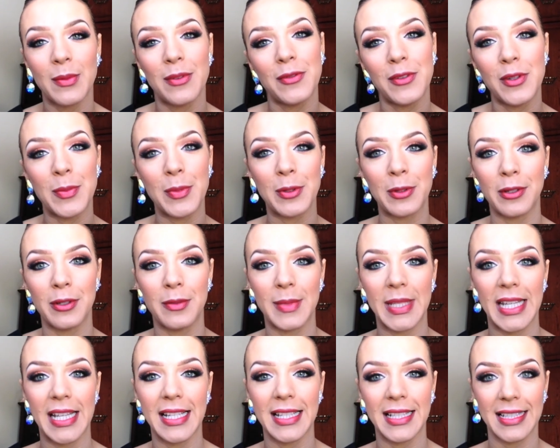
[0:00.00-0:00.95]
of you ballroom
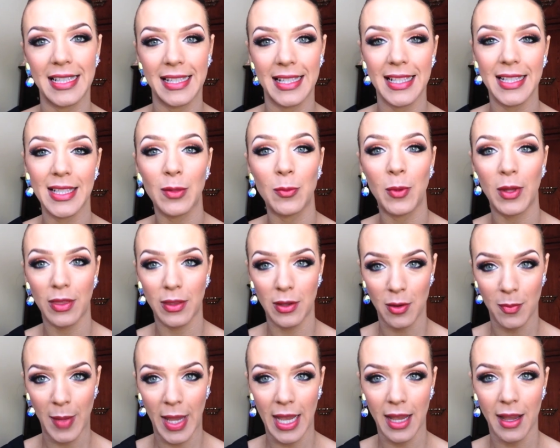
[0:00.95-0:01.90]
dancers with
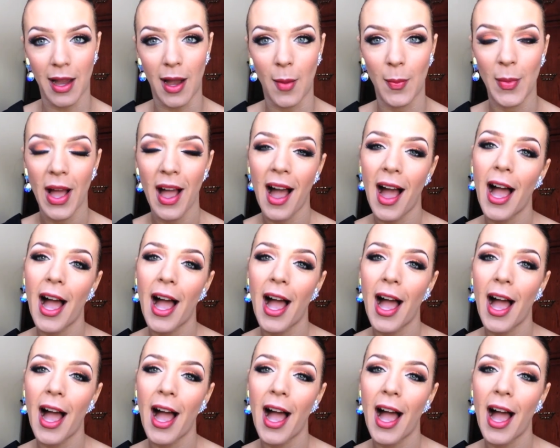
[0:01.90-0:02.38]
your makeup.